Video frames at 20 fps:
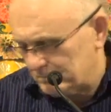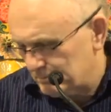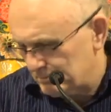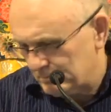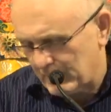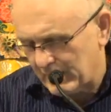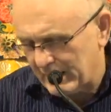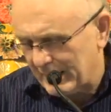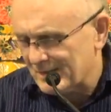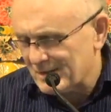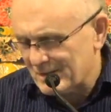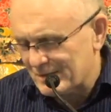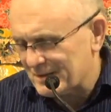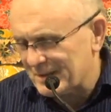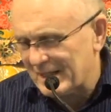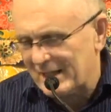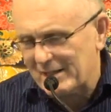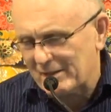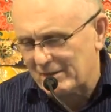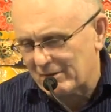My
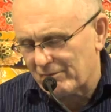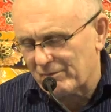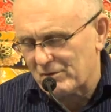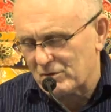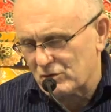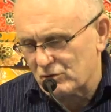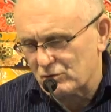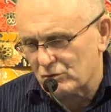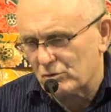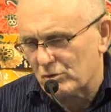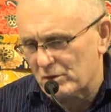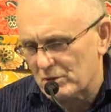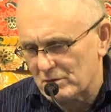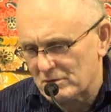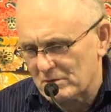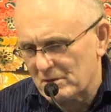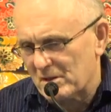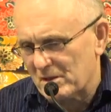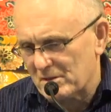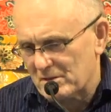understanding of this story is
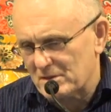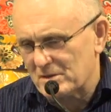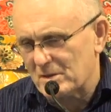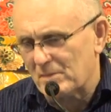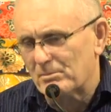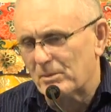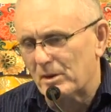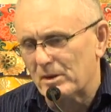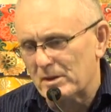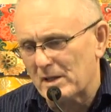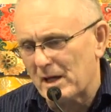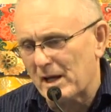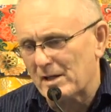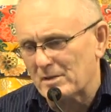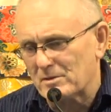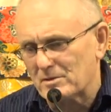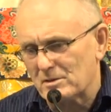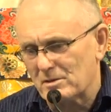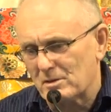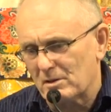that somebody
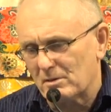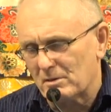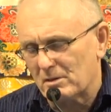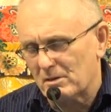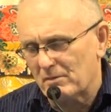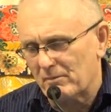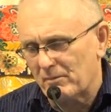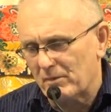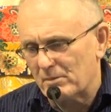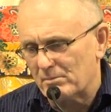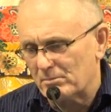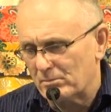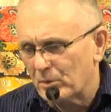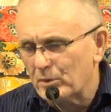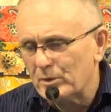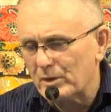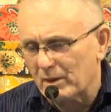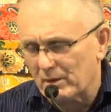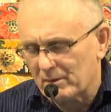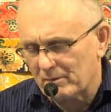asked the
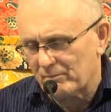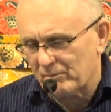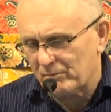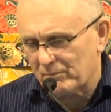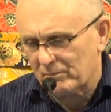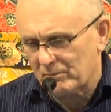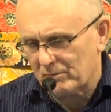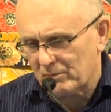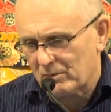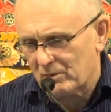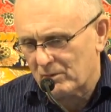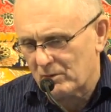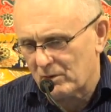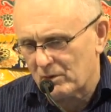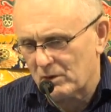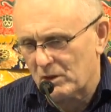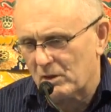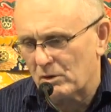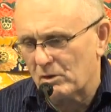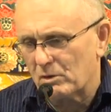Buddha,
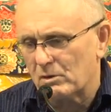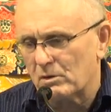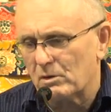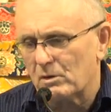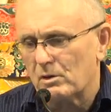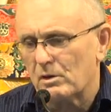you know,